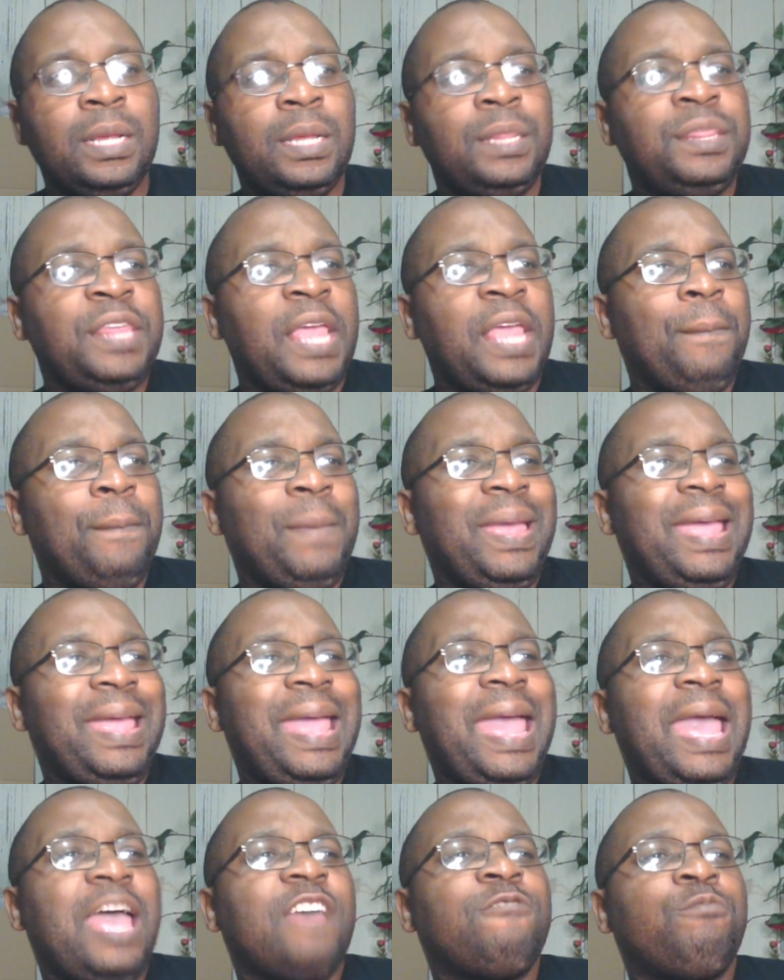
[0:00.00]
They may
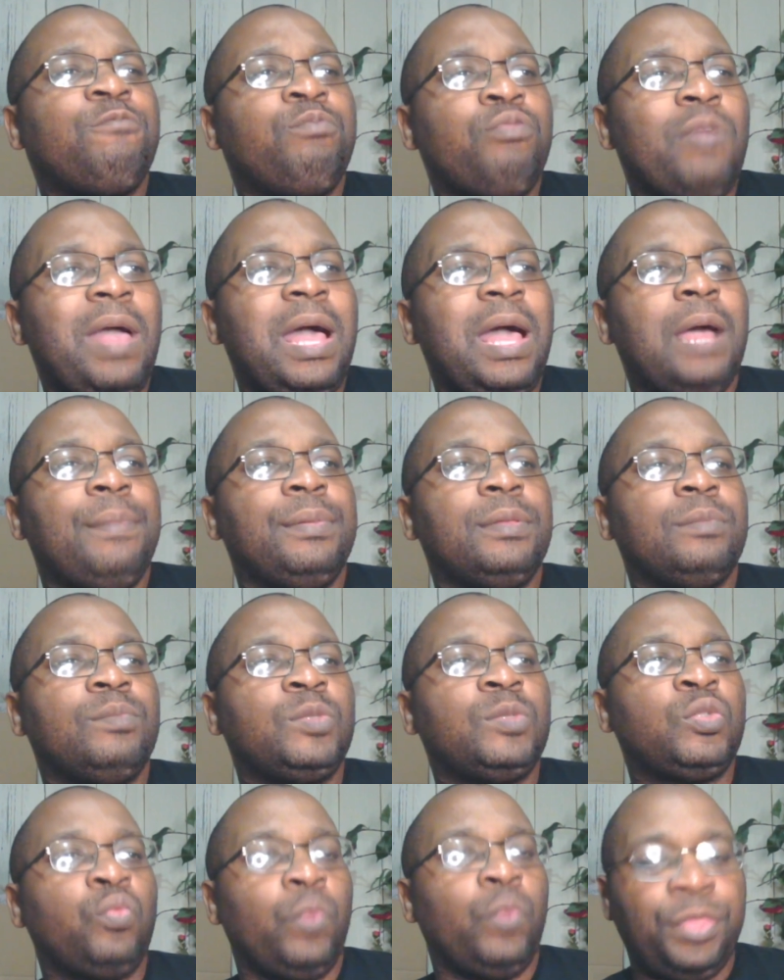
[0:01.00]
have
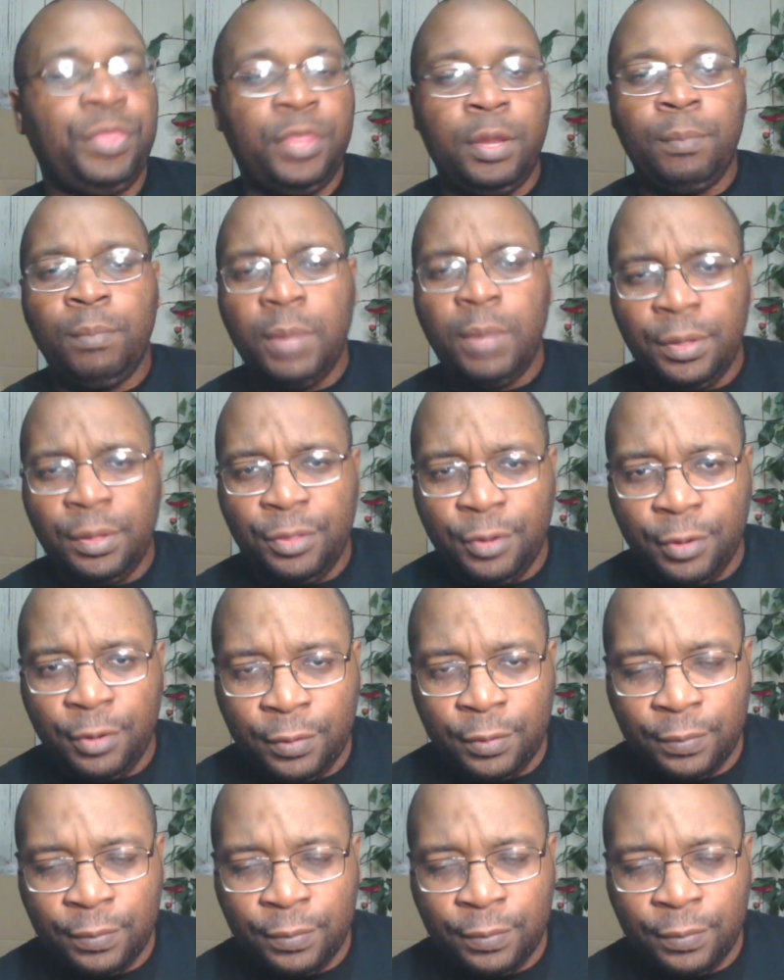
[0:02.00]
problems with their mother.